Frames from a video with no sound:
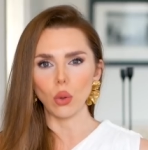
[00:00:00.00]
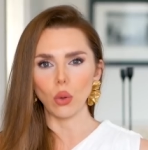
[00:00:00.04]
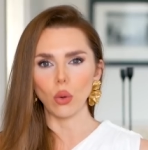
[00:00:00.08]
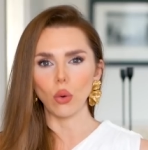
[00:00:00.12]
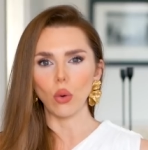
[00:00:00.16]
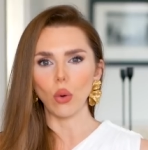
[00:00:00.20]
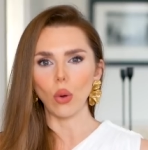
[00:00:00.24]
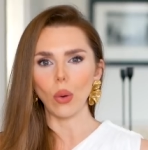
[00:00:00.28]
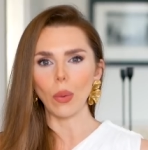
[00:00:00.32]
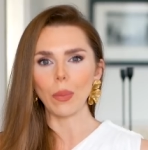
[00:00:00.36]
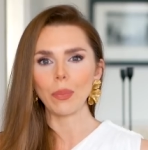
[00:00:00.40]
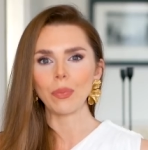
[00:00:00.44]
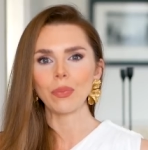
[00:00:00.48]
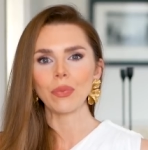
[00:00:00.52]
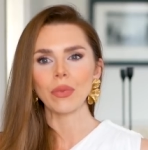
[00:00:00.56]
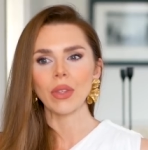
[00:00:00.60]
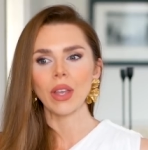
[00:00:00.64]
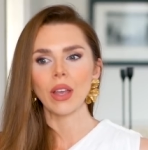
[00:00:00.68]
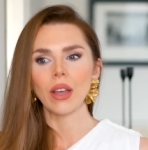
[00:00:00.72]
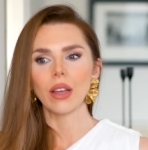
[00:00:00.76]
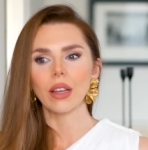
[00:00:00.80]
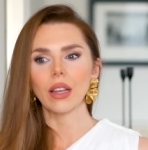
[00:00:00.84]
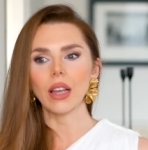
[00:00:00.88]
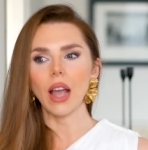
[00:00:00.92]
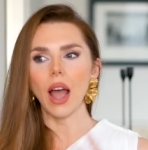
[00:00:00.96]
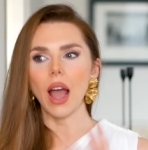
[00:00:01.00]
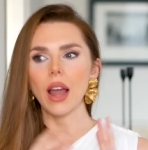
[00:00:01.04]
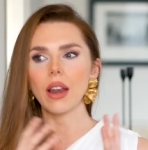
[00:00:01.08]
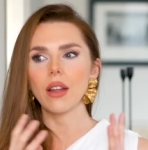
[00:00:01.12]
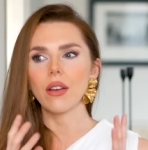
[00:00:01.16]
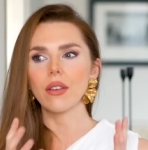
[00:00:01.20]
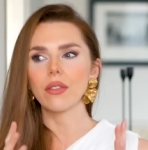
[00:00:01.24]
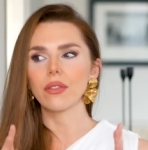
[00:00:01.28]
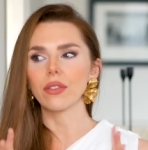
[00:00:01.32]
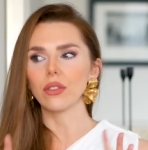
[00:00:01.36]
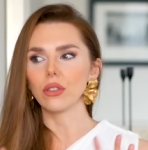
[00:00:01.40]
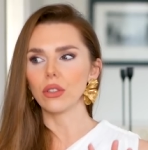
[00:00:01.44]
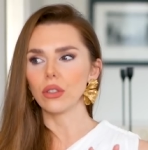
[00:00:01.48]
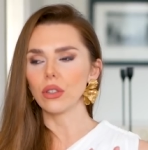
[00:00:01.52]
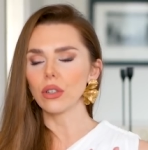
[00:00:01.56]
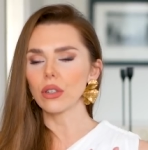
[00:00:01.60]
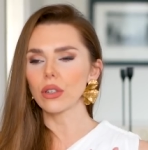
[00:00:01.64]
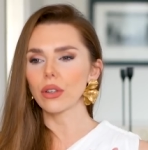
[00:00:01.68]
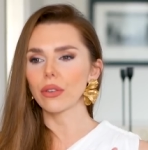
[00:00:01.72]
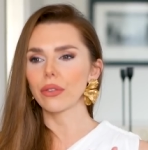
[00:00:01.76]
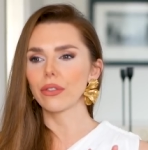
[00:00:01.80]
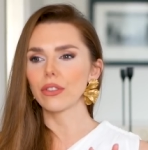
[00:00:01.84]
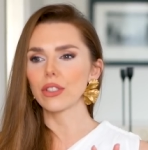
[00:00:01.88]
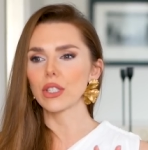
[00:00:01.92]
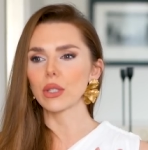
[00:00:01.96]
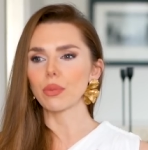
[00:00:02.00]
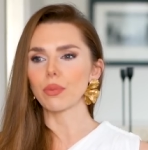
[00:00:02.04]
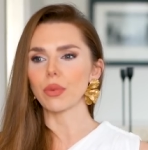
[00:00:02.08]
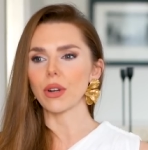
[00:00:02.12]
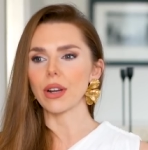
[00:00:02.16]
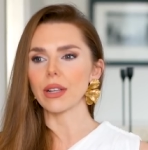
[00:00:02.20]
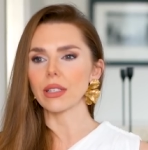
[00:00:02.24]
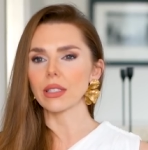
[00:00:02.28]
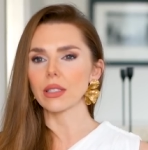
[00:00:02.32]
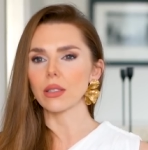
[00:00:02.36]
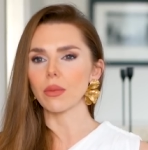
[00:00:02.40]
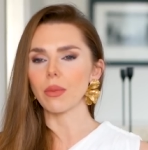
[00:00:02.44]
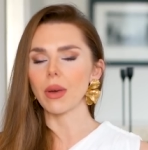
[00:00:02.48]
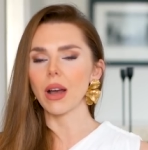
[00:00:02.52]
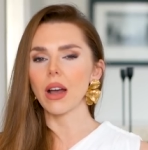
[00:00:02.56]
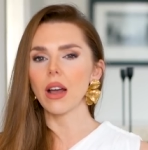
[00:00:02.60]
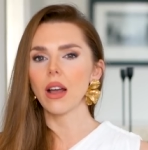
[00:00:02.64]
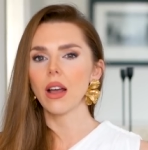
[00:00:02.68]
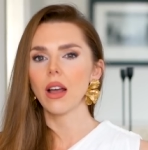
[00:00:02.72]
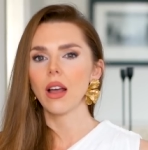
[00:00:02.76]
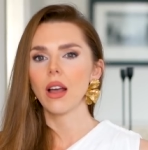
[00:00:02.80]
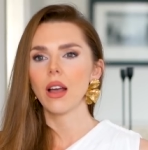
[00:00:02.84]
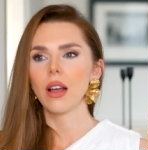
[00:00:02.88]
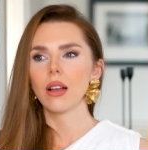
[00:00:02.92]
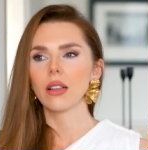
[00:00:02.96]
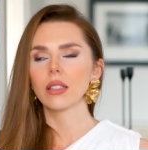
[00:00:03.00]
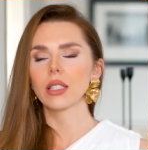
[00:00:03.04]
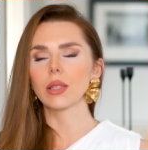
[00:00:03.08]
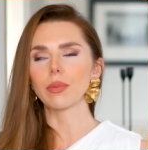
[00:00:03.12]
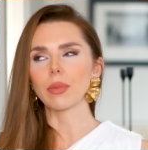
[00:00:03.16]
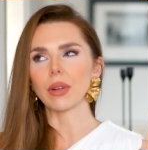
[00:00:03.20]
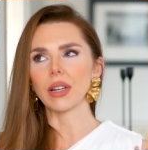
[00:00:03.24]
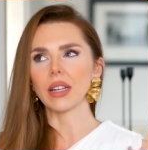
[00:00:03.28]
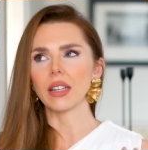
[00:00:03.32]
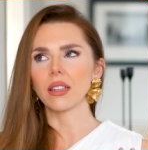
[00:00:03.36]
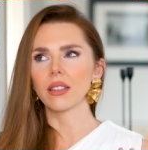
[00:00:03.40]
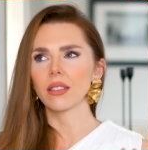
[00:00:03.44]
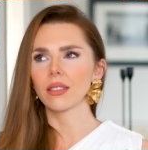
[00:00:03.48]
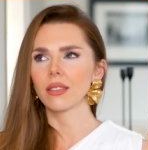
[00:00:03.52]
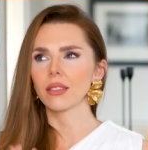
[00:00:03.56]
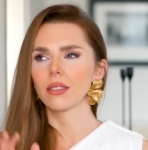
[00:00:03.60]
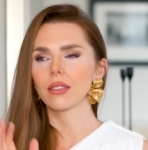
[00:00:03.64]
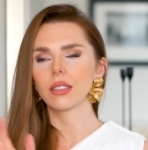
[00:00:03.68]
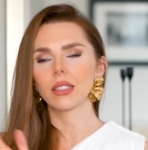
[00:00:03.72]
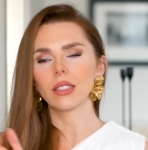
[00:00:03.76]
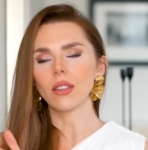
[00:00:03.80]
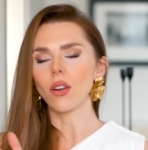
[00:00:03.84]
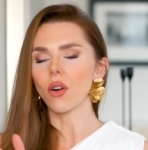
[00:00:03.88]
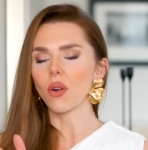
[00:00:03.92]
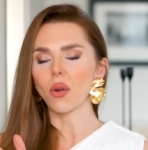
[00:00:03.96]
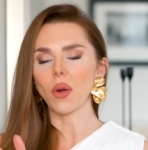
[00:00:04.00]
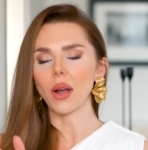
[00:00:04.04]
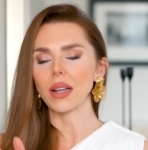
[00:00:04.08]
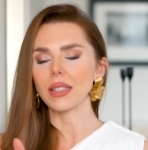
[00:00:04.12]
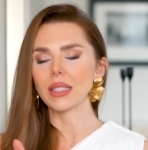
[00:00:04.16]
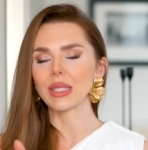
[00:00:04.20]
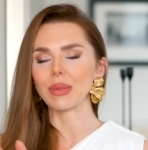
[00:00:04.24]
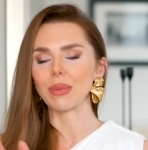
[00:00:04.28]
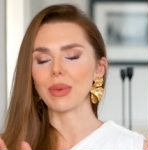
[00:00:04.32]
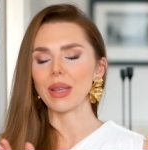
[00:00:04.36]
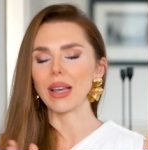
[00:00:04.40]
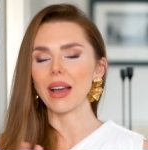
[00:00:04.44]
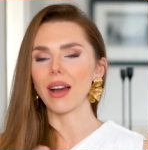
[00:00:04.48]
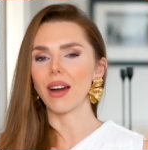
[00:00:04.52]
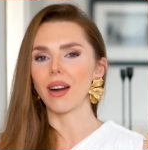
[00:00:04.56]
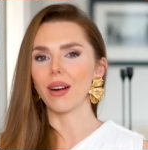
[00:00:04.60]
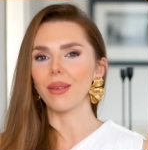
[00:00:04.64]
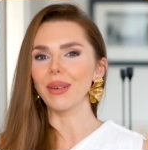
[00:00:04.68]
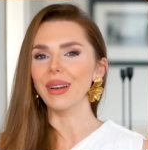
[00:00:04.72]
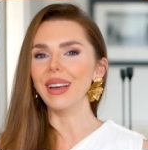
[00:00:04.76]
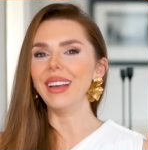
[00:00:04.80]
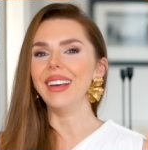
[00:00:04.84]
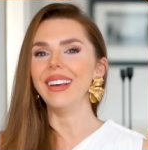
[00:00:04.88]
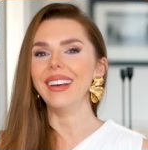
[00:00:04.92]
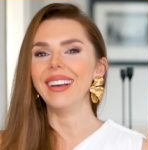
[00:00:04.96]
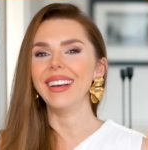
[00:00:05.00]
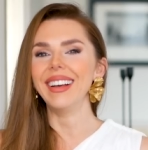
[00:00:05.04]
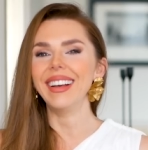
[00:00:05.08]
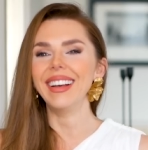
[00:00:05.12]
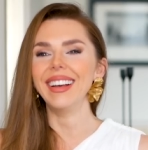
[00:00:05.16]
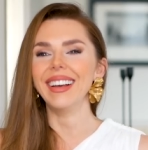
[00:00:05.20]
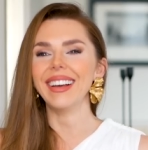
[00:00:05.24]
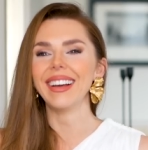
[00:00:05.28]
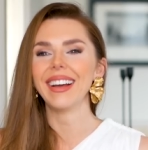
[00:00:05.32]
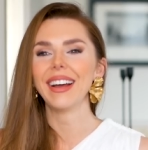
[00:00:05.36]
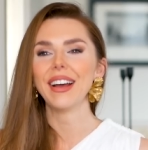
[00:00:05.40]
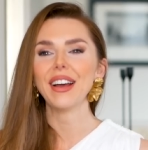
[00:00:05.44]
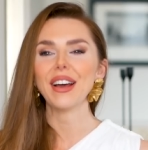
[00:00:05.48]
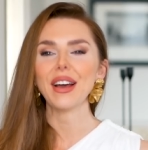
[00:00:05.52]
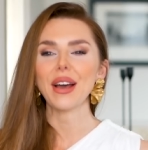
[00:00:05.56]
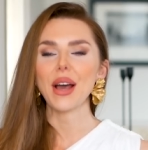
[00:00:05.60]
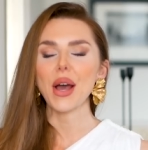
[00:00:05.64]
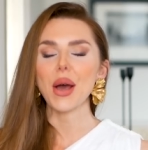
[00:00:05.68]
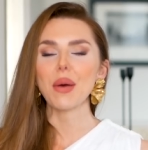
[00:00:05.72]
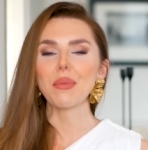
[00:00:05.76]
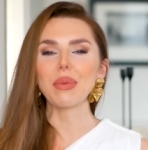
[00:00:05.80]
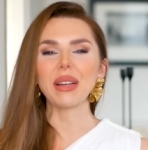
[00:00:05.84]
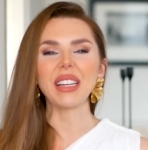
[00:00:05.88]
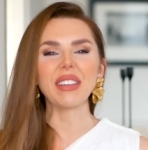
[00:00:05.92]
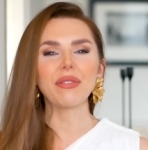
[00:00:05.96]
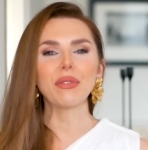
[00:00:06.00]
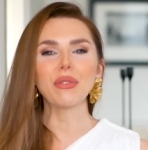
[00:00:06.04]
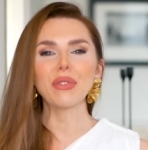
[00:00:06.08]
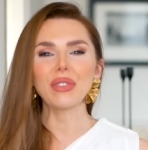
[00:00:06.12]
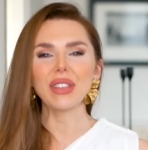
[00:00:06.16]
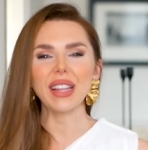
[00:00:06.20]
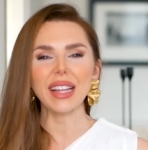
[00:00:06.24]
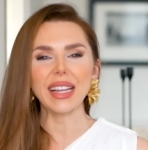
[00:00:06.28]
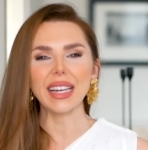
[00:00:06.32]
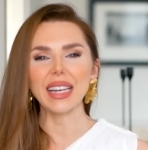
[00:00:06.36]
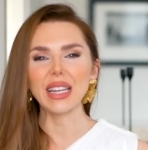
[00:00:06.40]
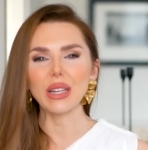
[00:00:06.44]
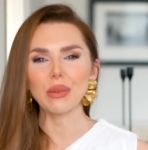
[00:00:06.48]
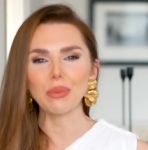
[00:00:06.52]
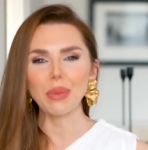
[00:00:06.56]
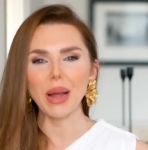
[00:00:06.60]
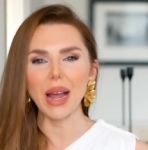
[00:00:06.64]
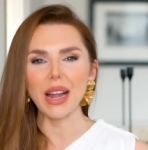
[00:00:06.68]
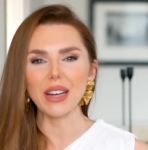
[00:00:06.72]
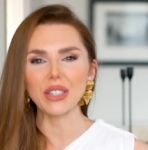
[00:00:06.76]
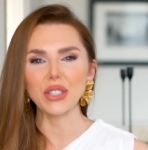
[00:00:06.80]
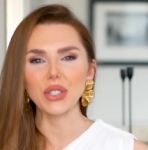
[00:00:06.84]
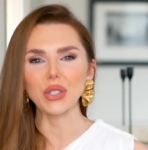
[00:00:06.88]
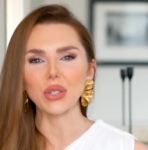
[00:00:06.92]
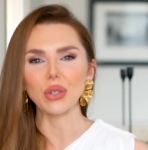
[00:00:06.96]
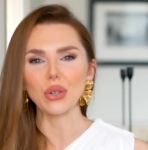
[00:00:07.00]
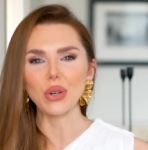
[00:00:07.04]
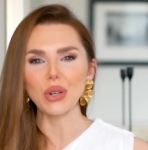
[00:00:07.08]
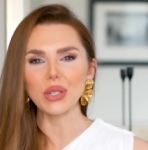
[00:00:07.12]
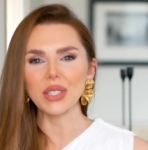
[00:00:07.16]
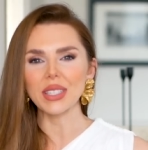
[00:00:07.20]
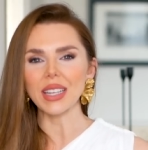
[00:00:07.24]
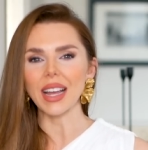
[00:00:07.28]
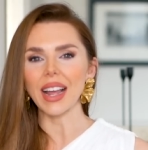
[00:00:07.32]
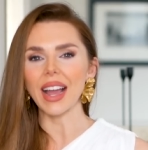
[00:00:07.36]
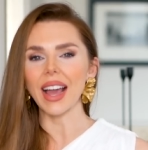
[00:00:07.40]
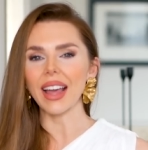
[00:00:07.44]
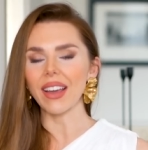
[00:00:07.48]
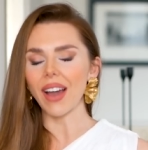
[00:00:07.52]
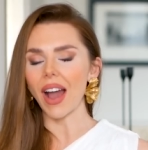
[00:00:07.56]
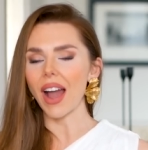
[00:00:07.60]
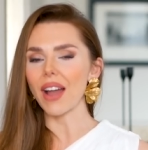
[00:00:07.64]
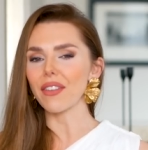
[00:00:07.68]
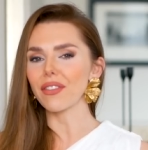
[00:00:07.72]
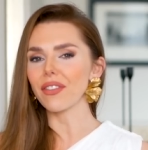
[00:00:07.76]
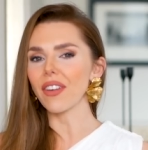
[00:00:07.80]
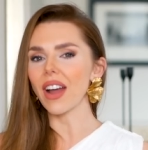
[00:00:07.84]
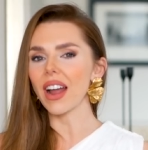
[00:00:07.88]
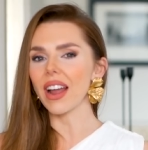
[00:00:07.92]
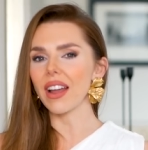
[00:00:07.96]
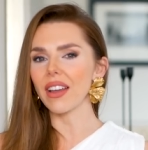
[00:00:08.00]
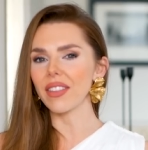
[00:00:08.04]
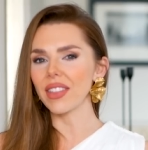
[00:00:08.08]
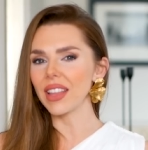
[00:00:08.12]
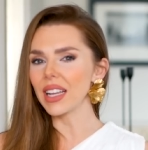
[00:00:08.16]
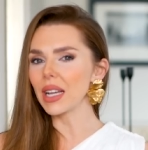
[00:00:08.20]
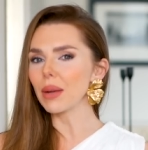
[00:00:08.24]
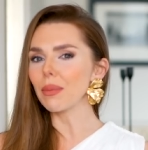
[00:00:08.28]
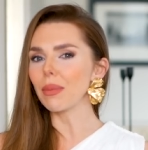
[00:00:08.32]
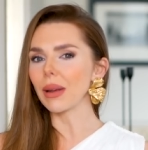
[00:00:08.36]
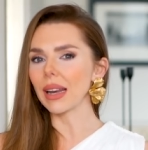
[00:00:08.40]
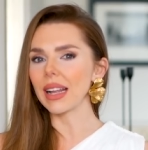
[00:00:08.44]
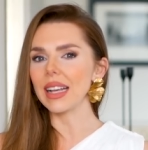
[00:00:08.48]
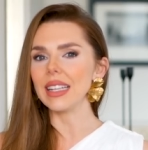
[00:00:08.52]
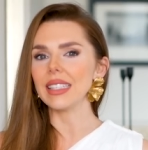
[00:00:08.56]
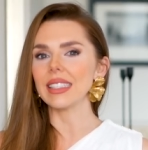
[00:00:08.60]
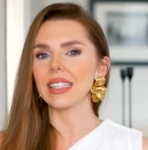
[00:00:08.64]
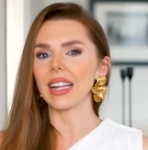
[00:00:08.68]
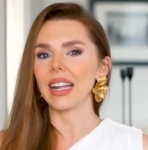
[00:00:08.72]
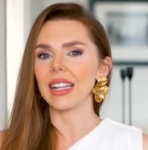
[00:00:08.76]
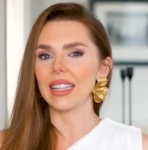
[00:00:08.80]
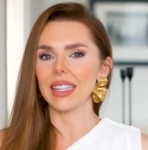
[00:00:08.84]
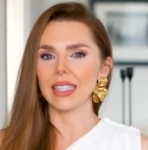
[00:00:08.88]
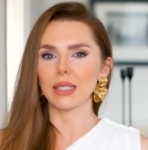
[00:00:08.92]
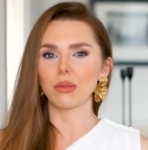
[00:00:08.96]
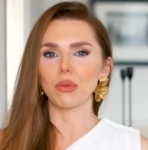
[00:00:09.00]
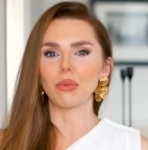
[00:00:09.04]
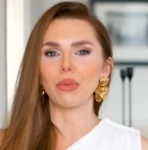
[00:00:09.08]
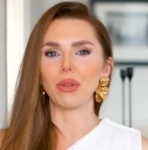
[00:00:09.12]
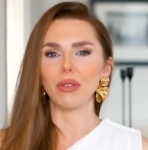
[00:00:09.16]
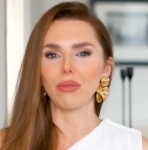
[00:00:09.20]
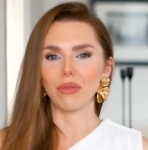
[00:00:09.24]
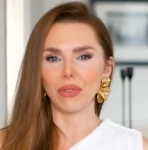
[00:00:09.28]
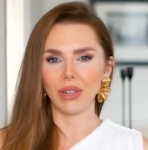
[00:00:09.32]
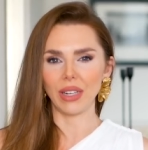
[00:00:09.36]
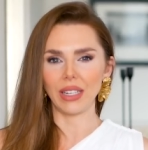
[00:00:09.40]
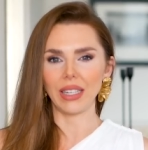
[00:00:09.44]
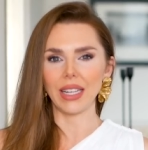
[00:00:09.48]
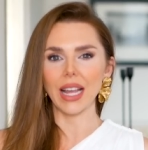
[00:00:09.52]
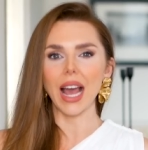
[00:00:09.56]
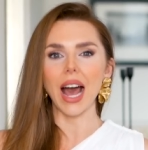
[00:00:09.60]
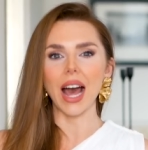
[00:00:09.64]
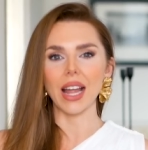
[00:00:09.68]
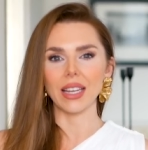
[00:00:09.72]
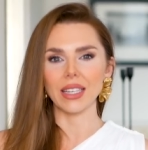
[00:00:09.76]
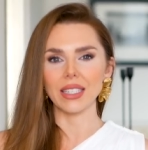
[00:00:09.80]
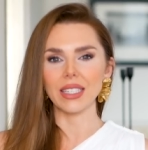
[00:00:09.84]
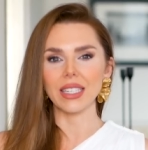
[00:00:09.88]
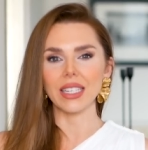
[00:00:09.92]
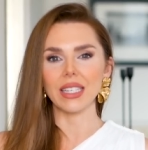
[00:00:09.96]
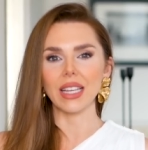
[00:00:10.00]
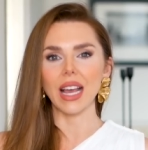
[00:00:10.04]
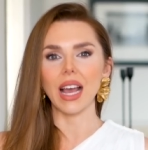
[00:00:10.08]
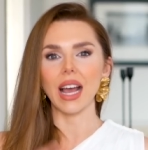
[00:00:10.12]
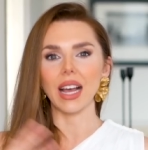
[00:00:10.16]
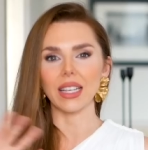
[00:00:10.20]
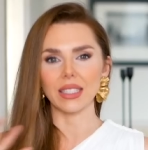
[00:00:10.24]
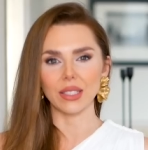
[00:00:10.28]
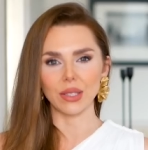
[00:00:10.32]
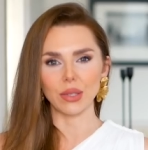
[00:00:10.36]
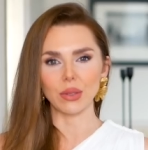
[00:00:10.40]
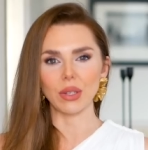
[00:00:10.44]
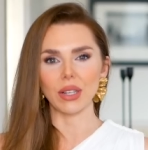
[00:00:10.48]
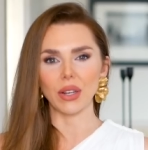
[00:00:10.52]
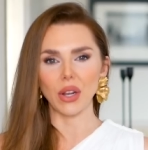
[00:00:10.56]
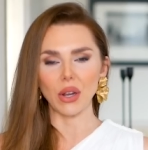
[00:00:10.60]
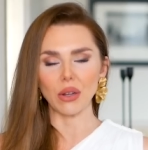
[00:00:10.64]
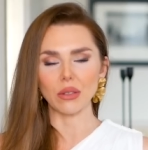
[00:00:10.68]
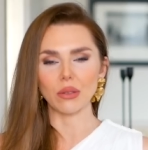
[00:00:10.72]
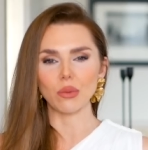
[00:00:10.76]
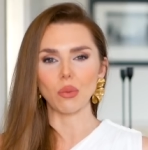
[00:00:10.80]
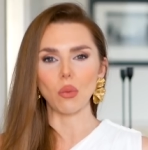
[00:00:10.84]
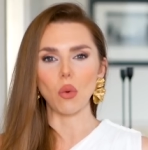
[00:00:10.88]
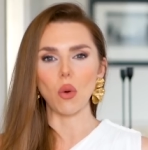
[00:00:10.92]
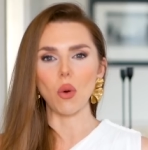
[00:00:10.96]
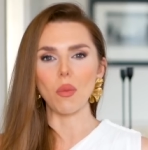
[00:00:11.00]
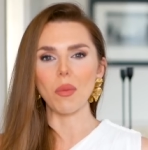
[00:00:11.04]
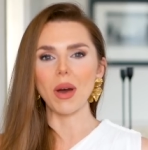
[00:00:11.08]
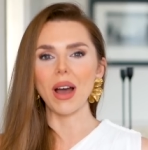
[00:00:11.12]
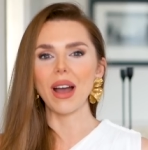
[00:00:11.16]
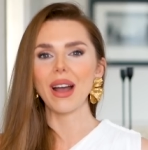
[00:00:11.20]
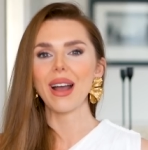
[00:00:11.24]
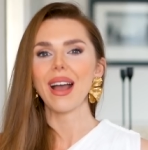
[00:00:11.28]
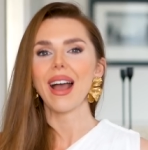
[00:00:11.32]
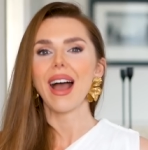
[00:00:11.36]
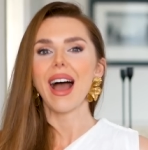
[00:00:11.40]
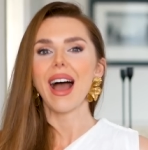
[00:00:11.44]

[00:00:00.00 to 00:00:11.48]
cool kind of look for spring, summer. Spring, not quite summer yet, are we? But even with like a little pair of shorts, like I think a blazer like this would be really handy as it goes warmer.